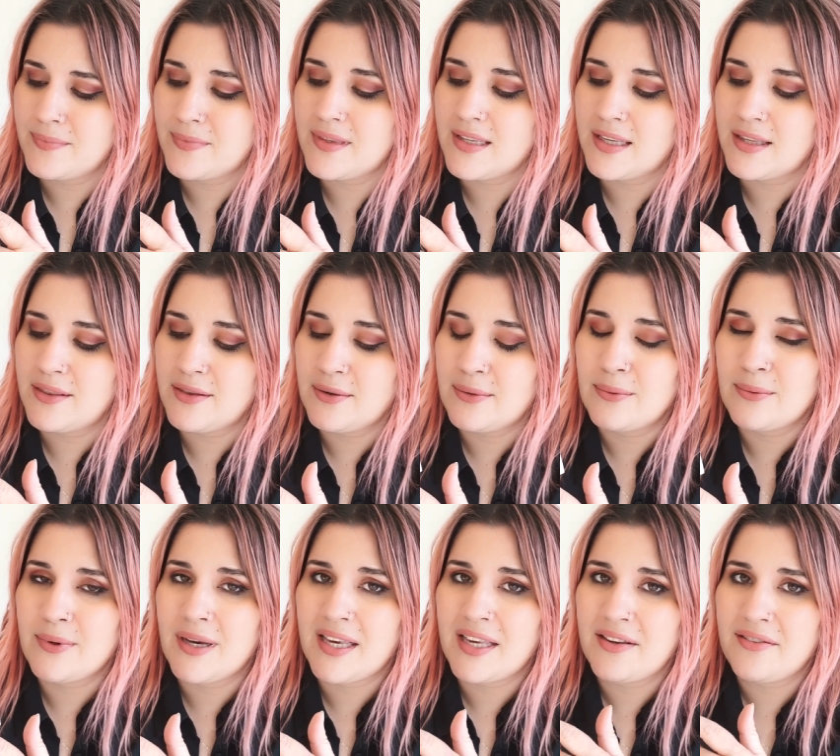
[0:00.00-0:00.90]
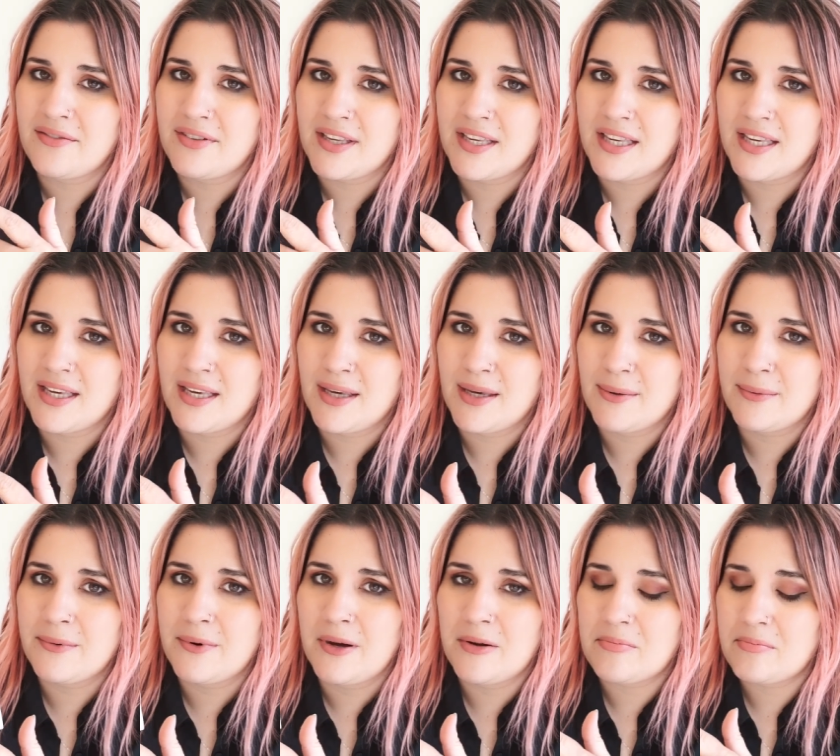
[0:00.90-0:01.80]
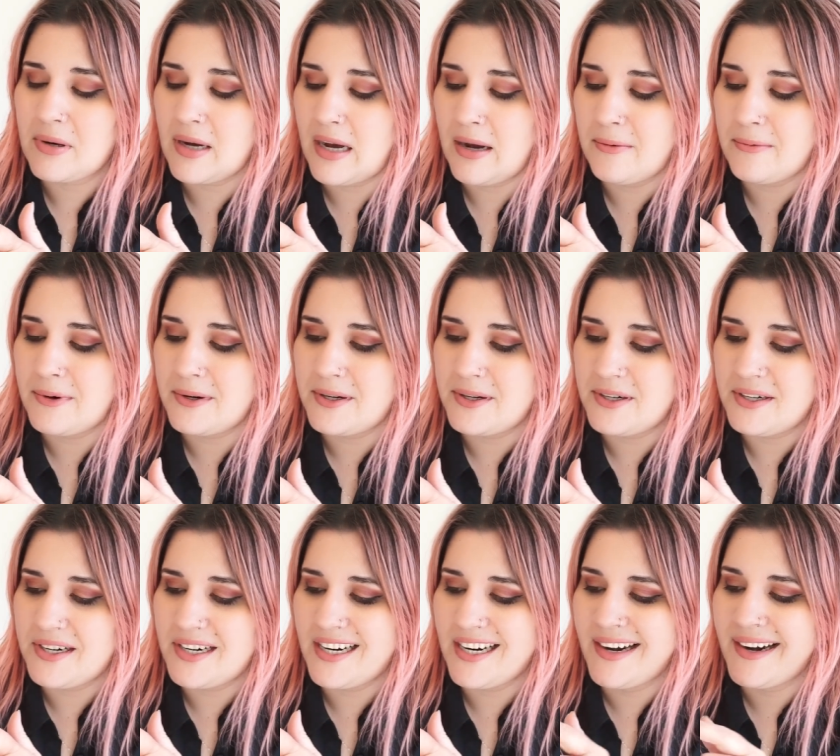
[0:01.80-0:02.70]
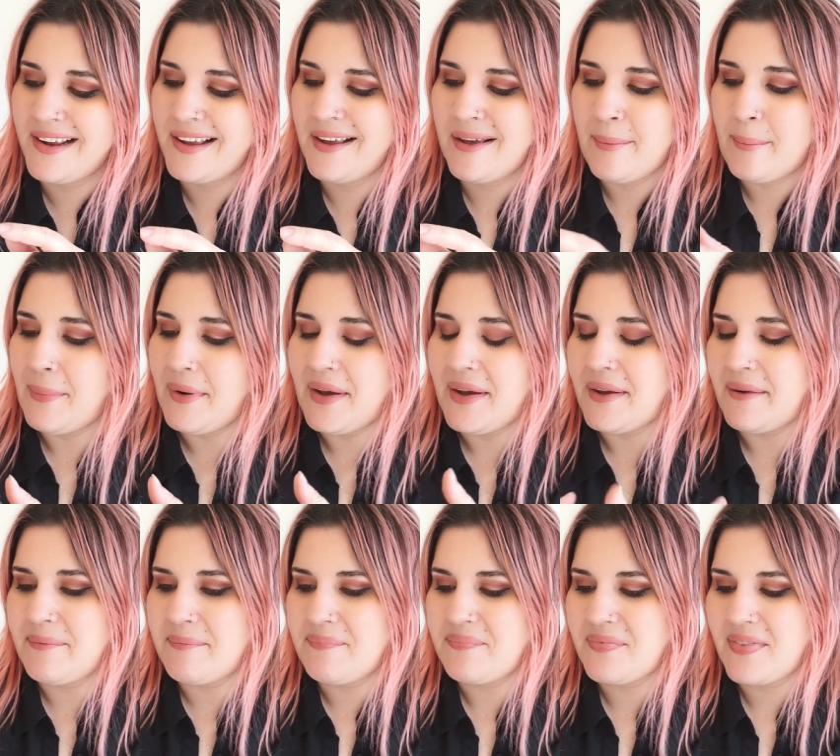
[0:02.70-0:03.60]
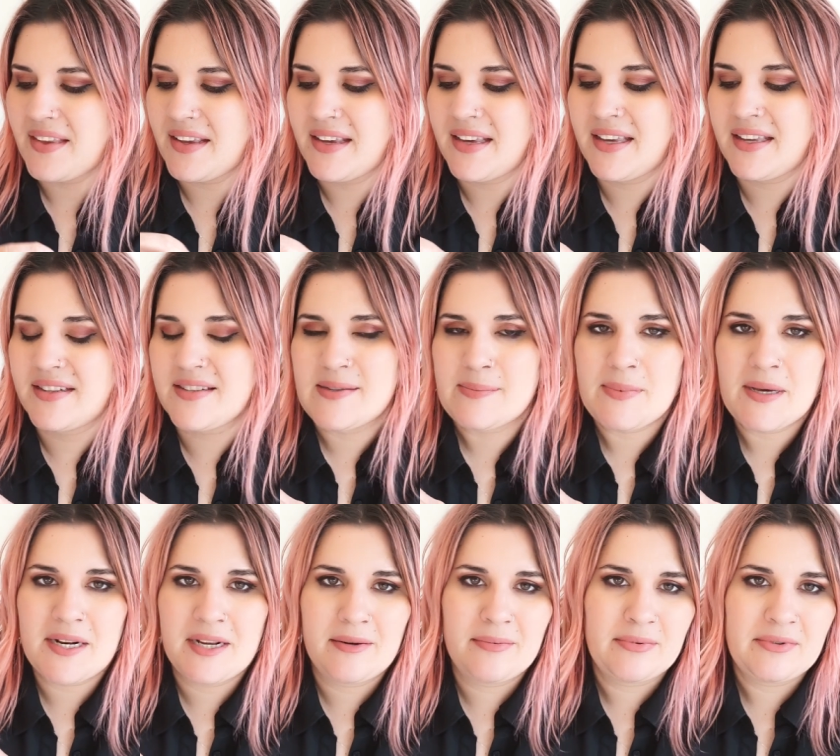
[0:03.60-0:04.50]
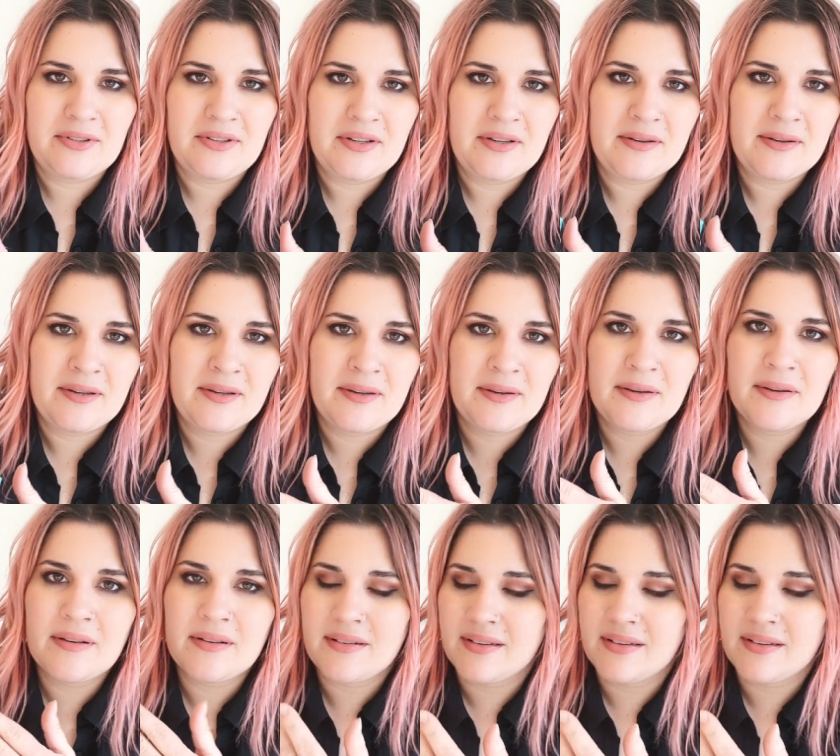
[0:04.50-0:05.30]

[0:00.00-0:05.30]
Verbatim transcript: like the wavy one pot wonder, but it sped up really